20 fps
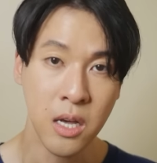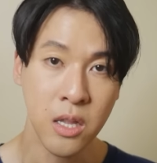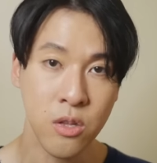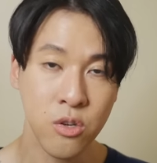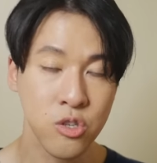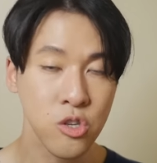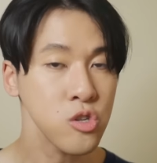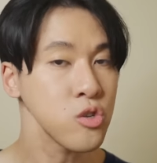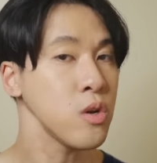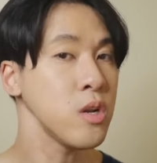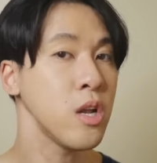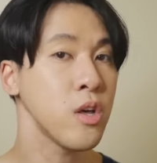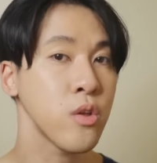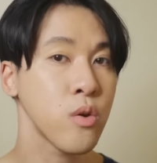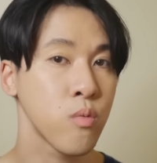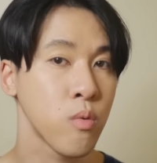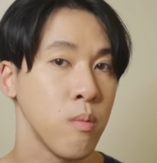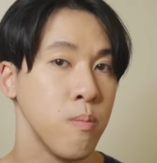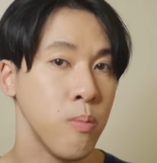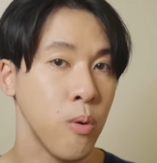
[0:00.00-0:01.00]
There's also
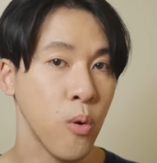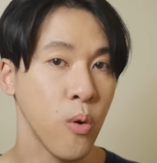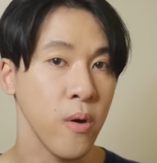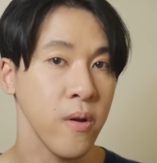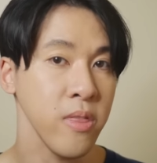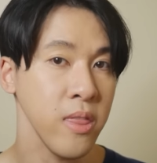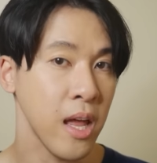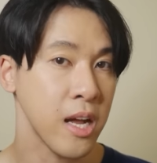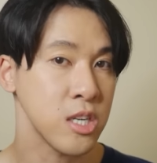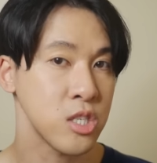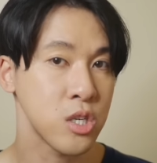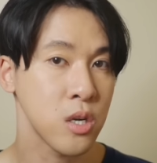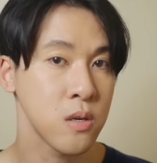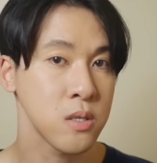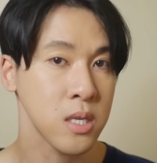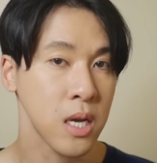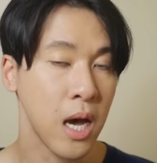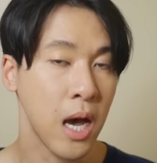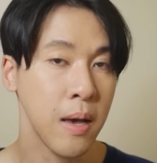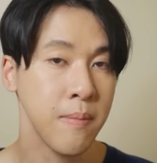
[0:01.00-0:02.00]
another report that
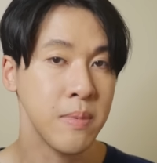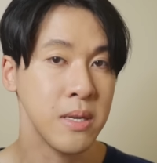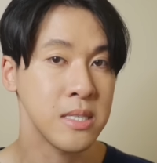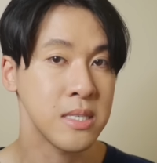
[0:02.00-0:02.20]
shows HYBE